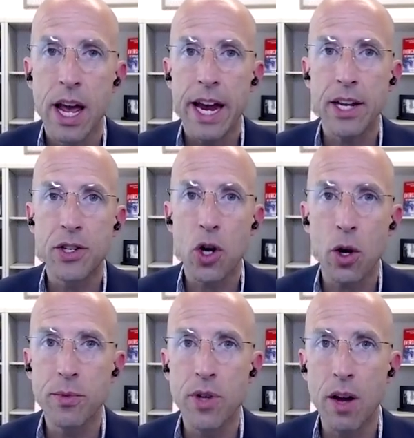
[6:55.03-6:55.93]
in
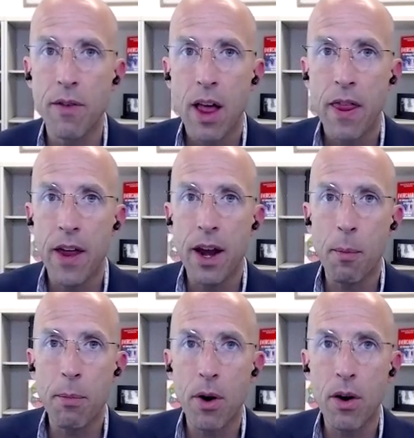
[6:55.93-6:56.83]
terms of the
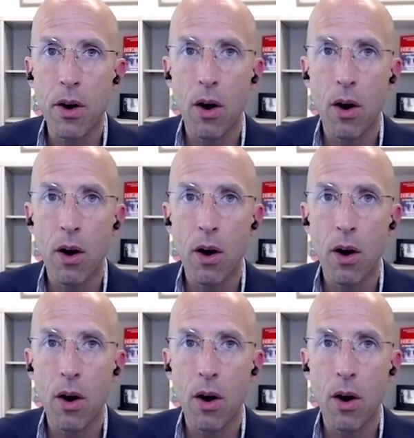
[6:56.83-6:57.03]
number